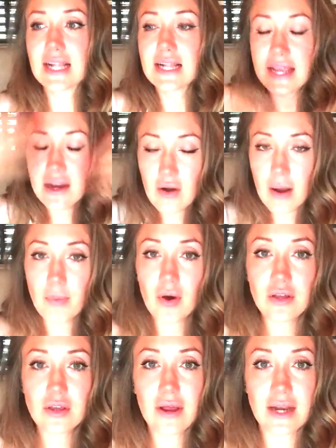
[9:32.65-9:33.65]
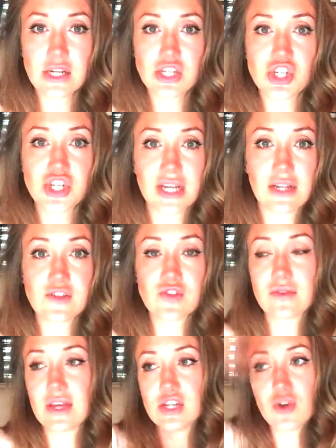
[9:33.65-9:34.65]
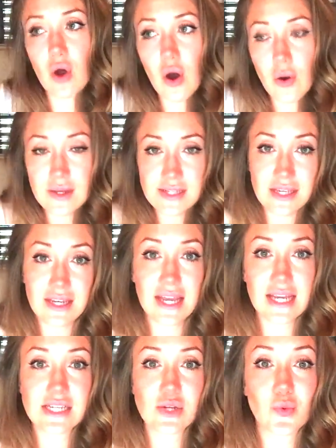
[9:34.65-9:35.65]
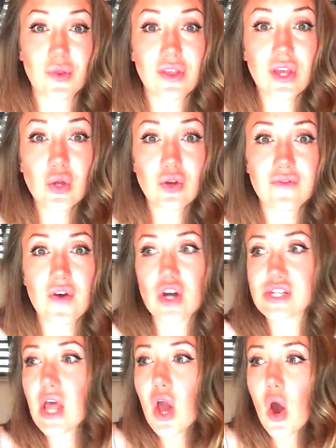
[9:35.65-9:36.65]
Clear up all your energy channels so that you're always connected with the universe,